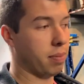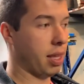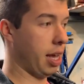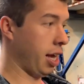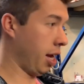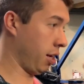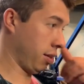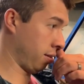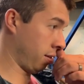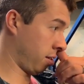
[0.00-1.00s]

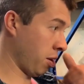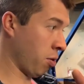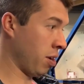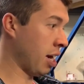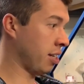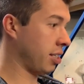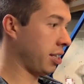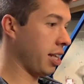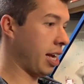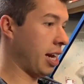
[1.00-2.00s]
And so, not to
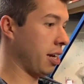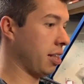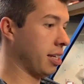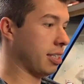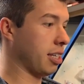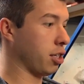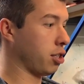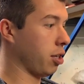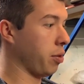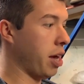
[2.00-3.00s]
say that anything is going to
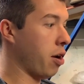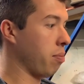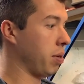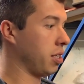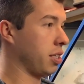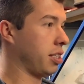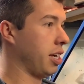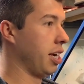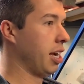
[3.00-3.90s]
slow down, but just